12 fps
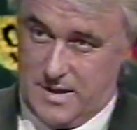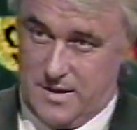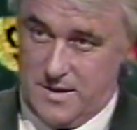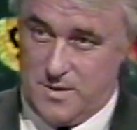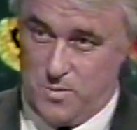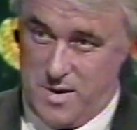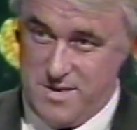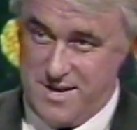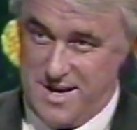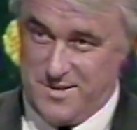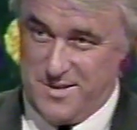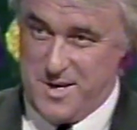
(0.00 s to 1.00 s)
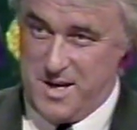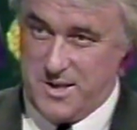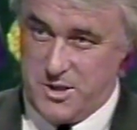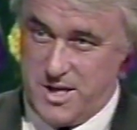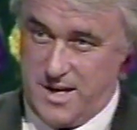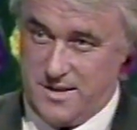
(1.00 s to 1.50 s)
this
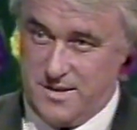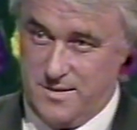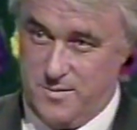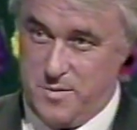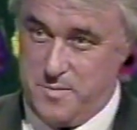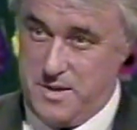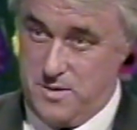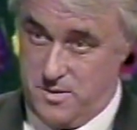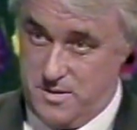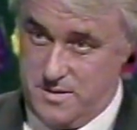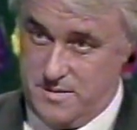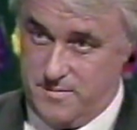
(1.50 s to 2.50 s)
$1,000 check will be yours.